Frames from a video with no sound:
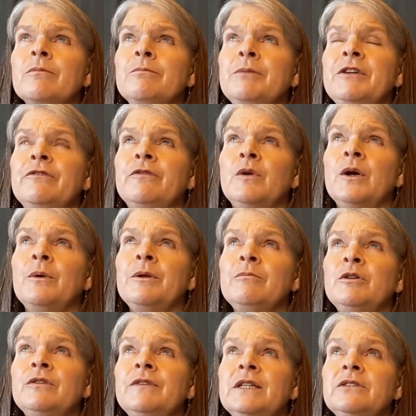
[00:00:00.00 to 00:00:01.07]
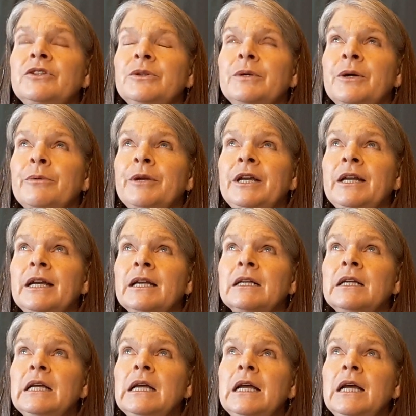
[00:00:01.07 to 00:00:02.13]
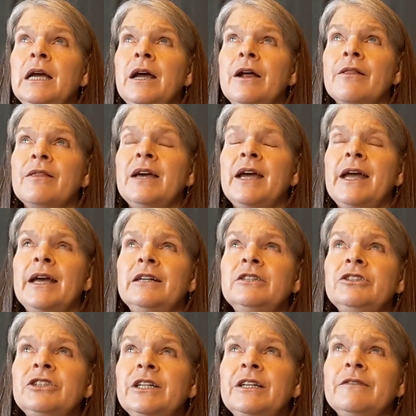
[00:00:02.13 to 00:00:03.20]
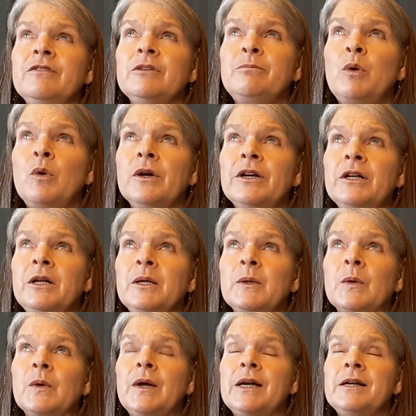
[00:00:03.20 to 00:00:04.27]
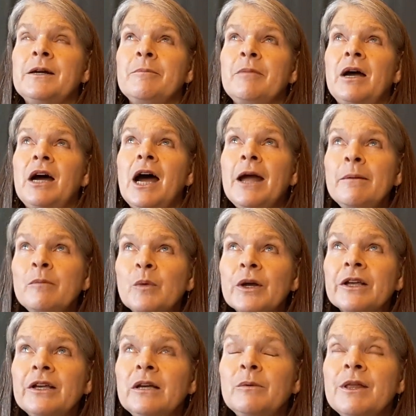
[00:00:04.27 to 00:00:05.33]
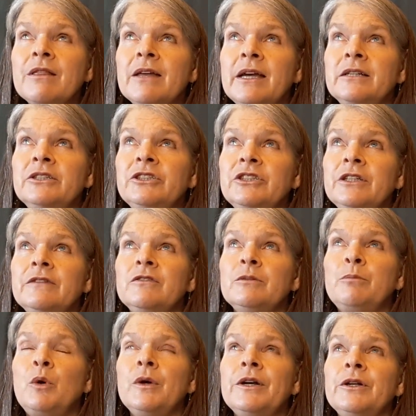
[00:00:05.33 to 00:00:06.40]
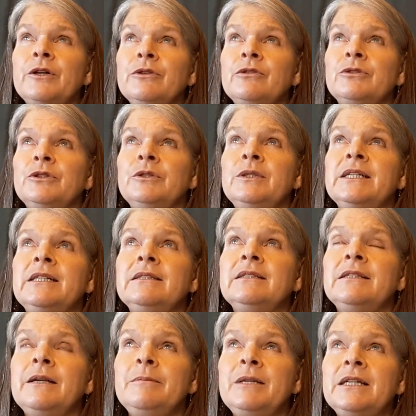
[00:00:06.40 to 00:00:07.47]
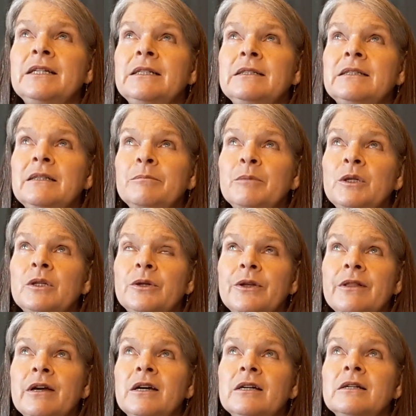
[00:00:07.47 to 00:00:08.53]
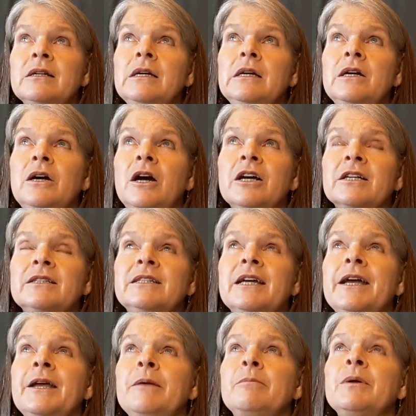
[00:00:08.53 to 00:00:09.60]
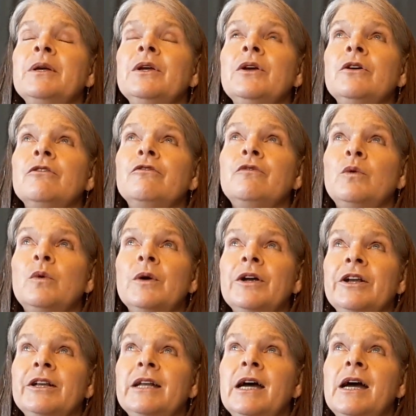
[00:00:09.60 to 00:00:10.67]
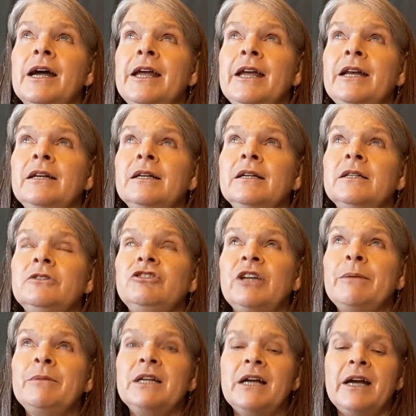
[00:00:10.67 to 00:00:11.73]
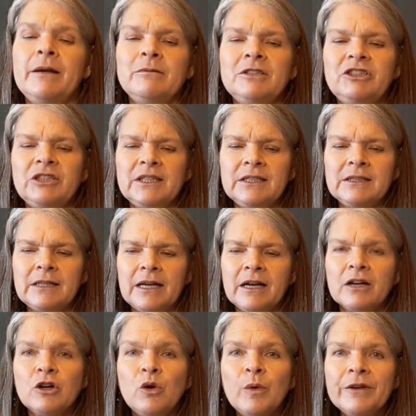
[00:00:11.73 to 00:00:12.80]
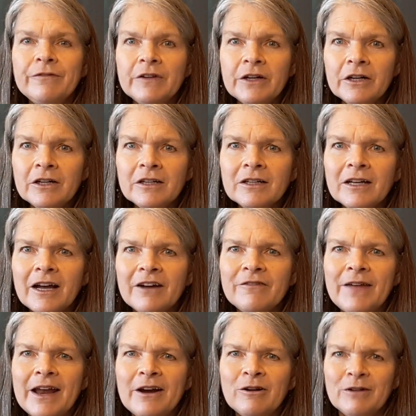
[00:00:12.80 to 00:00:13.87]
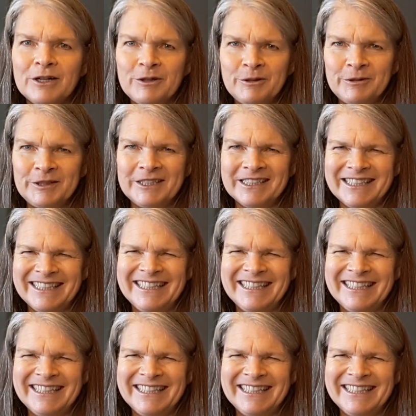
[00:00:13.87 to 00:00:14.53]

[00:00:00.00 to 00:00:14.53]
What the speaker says: before we move into our reading. The energy of the portal, I'm working with the energy of the portal through the Sabian symbol or the archetype 4-9 Gemini, which is a quiver of arrows.